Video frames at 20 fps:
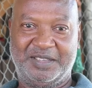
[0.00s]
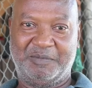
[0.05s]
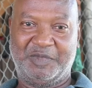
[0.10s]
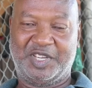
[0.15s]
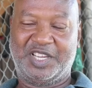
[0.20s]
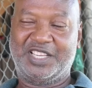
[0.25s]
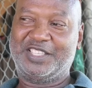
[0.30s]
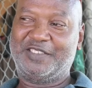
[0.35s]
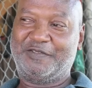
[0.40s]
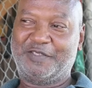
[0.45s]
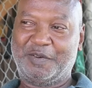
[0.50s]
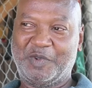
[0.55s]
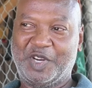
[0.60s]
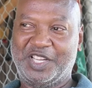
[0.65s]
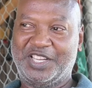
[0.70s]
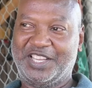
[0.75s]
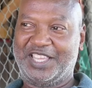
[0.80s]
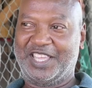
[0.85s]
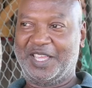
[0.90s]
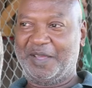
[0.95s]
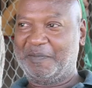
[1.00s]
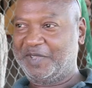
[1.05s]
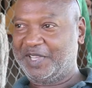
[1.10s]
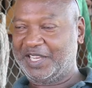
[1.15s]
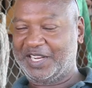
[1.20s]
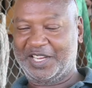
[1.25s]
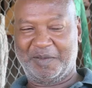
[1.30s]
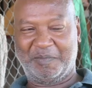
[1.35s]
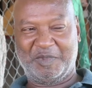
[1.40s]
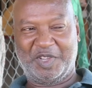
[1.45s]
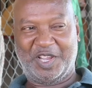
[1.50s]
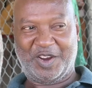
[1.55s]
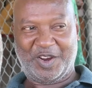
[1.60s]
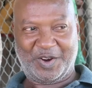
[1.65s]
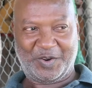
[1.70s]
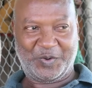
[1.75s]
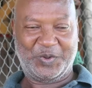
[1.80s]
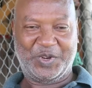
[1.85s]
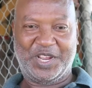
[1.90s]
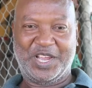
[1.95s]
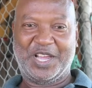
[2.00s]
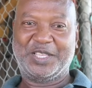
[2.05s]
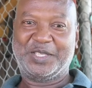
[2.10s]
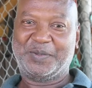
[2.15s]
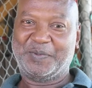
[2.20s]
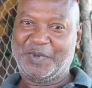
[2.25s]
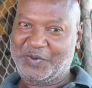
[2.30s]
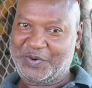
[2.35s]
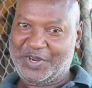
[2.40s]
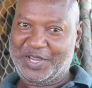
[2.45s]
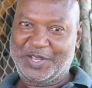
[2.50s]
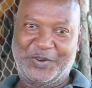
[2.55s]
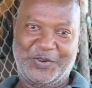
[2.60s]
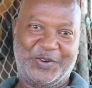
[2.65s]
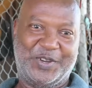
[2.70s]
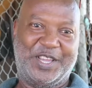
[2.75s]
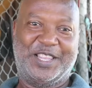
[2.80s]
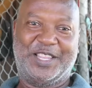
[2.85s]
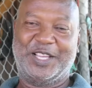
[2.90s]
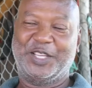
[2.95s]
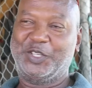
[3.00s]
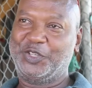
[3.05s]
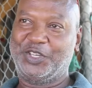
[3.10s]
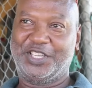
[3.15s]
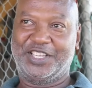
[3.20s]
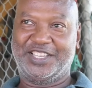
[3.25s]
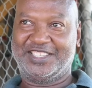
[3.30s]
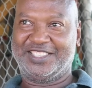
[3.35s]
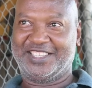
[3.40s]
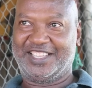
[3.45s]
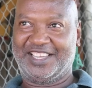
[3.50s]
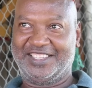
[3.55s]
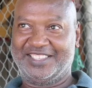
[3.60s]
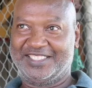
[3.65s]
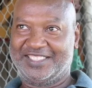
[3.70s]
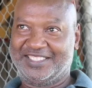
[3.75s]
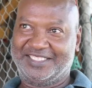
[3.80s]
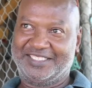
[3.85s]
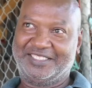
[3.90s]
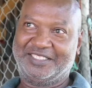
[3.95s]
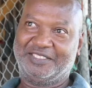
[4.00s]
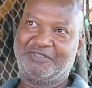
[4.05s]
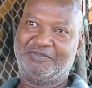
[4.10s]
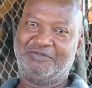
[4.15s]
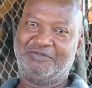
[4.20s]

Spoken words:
Because everybody keep telling me you're a good ass man, why you don't get a trainer's license?